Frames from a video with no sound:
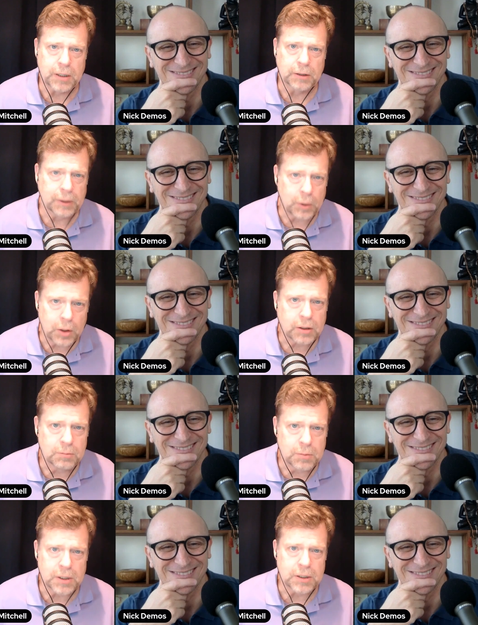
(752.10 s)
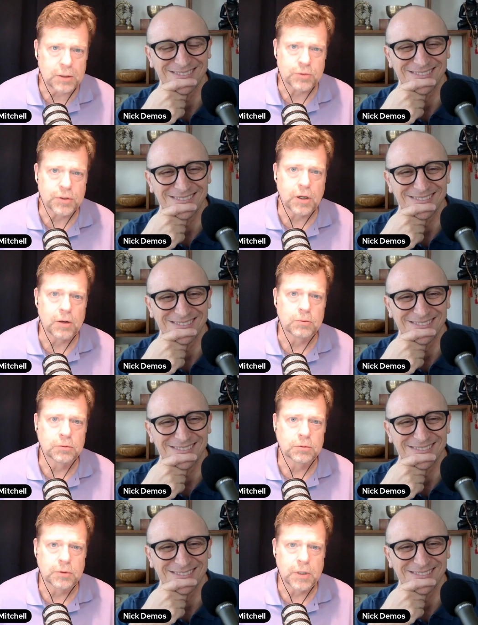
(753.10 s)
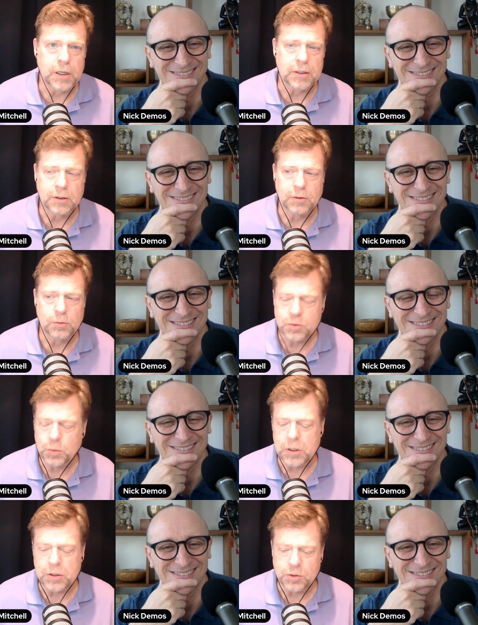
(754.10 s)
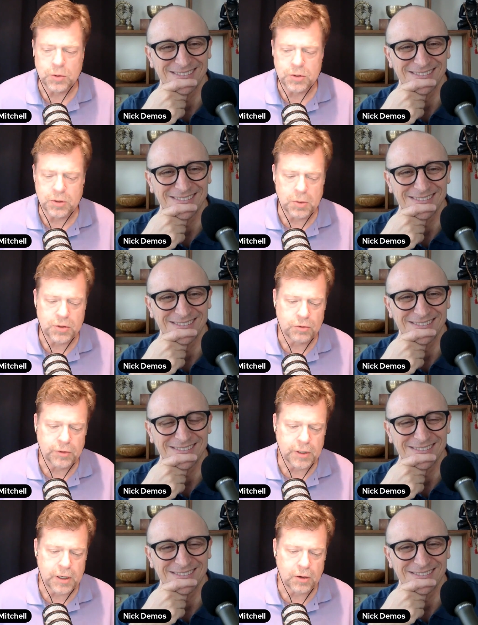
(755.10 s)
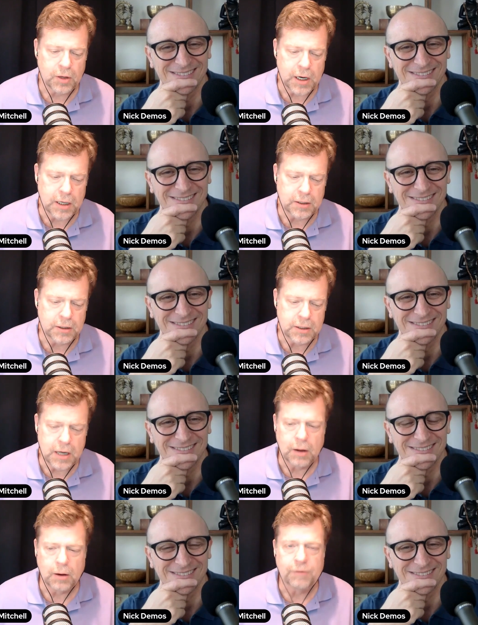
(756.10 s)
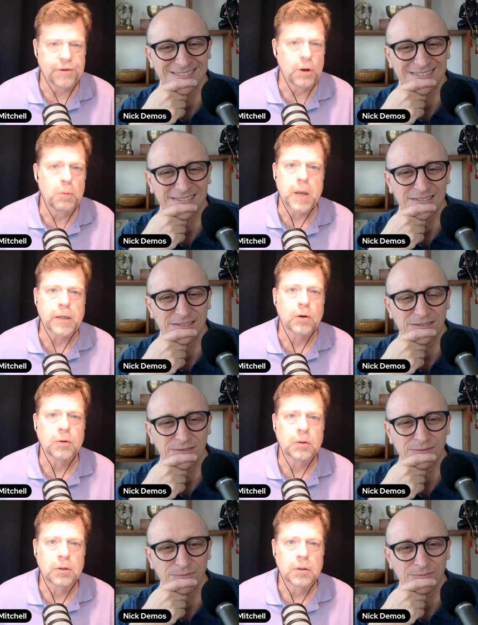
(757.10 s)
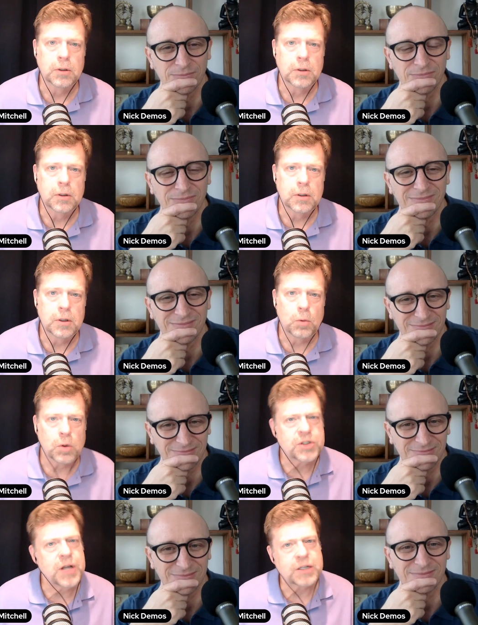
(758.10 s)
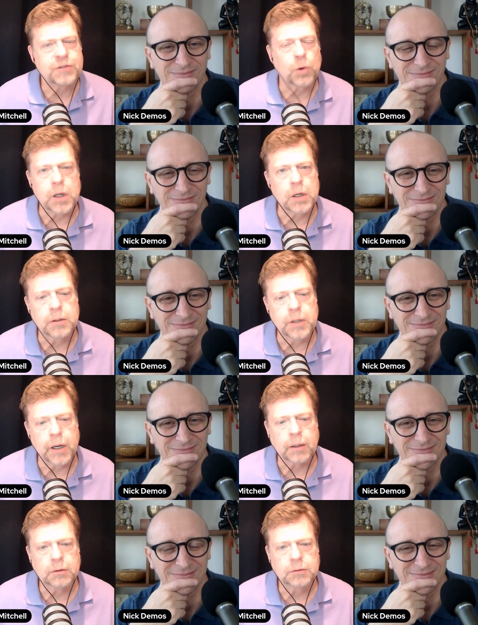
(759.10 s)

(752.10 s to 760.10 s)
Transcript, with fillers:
Speaker 1: at Lyric many years ago, and which we enjoyed so much over there. And now a filmmaker. What's next for you, Nick?